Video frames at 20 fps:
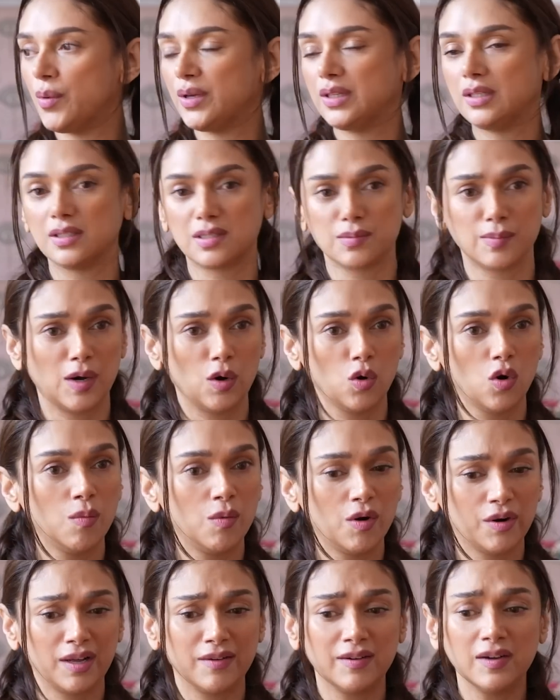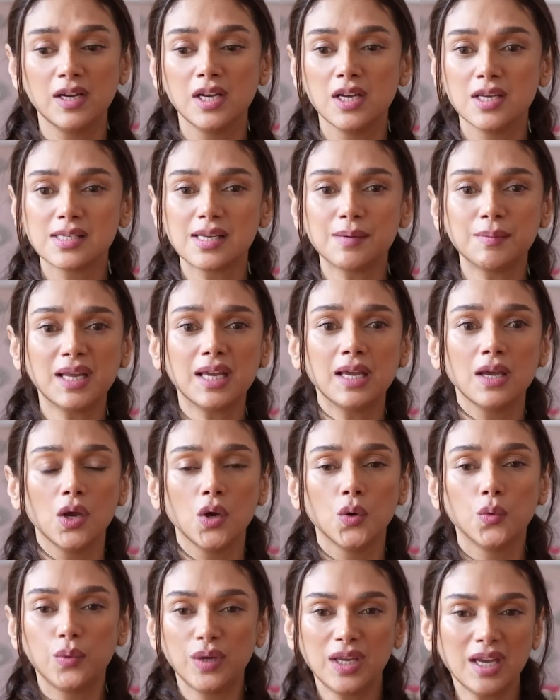or whether it's my home or whatever. So I'm like,
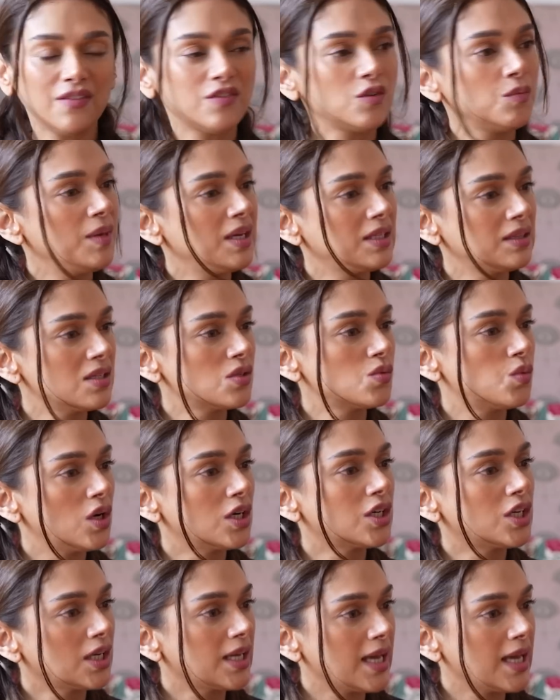we have to make this work